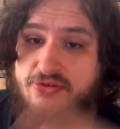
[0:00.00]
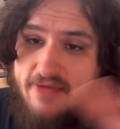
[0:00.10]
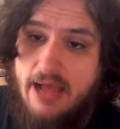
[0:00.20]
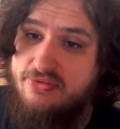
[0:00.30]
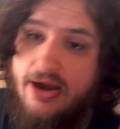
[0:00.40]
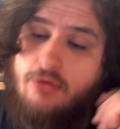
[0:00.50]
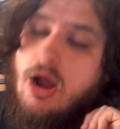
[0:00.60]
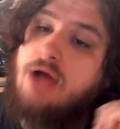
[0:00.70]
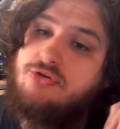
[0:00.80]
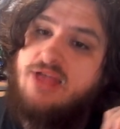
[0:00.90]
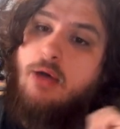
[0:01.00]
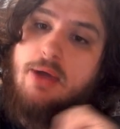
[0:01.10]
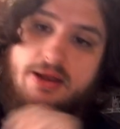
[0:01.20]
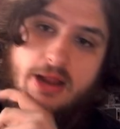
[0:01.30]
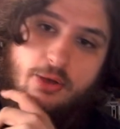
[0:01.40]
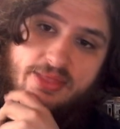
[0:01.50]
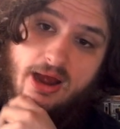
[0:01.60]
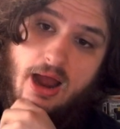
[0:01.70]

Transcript: If I was Aaron Rodgers, I wouldn't go there.